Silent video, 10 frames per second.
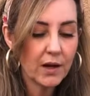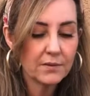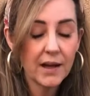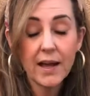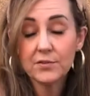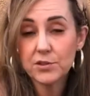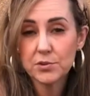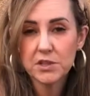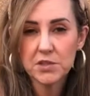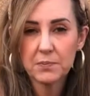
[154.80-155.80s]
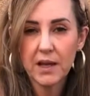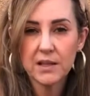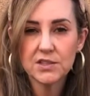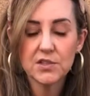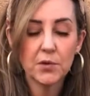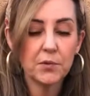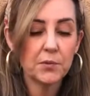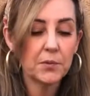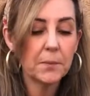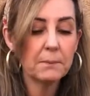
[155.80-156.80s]
I have Jewish blood. So
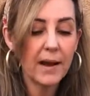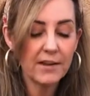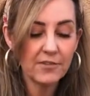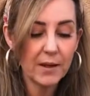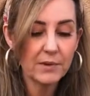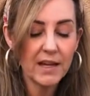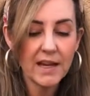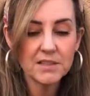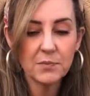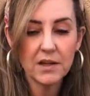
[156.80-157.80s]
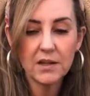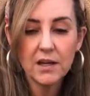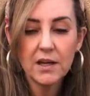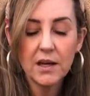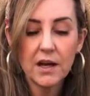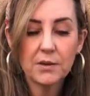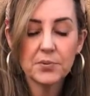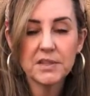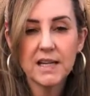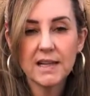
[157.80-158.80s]
my family has been uh,
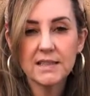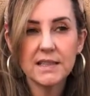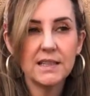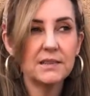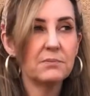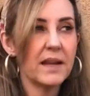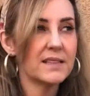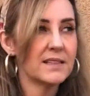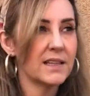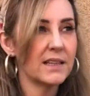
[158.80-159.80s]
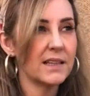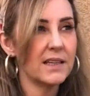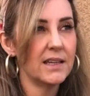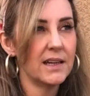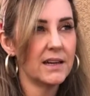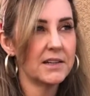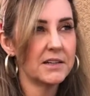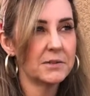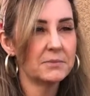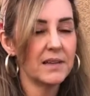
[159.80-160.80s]
protecting basically
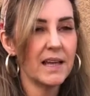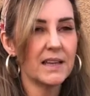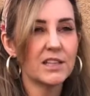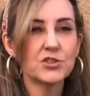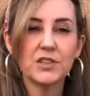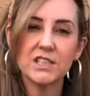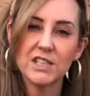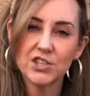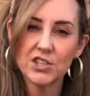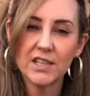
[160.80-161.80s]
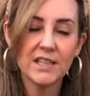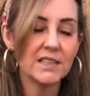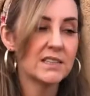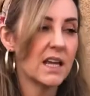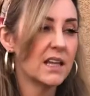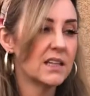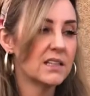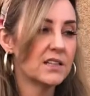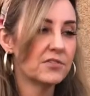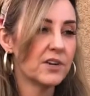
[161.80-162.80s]
um, like the traditions and the
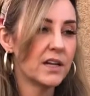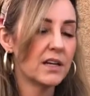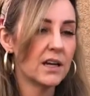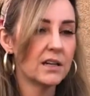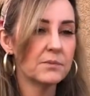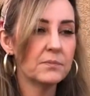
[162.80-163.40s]
different um,